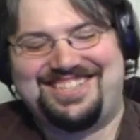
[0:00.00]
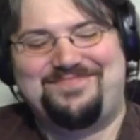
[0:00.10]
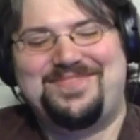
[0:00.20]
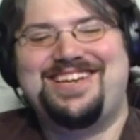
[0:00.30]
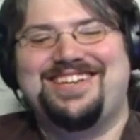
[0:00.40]
This
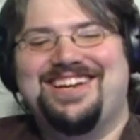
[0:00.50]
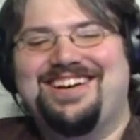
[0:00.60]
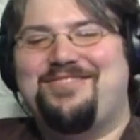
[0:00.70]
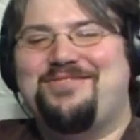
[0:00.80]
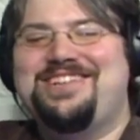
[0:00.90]
big,
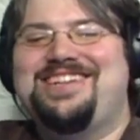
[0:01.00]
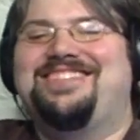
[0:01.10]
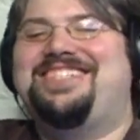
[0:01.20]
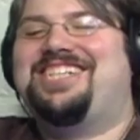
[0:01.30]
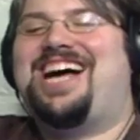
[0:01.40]
holding
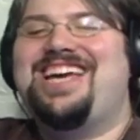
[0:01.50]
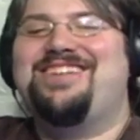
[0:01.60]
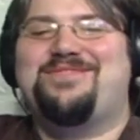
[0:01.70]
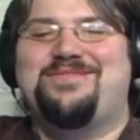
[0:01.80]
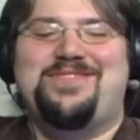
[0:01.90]
this
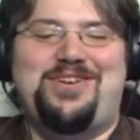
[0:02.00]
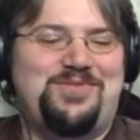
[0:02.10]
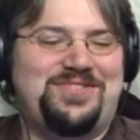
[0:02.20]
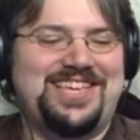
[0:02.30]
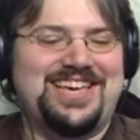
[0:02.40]
giant
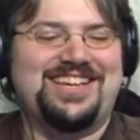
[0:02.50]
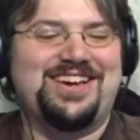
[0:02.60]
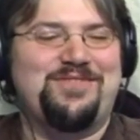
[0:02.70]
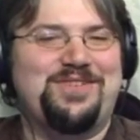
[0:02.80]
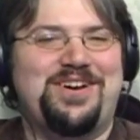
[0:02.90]
remote thing
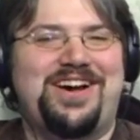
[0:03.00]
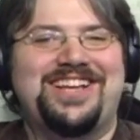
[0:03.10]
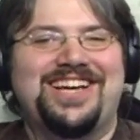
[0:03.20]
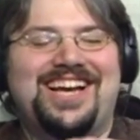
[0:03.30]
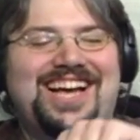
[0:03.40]
going on.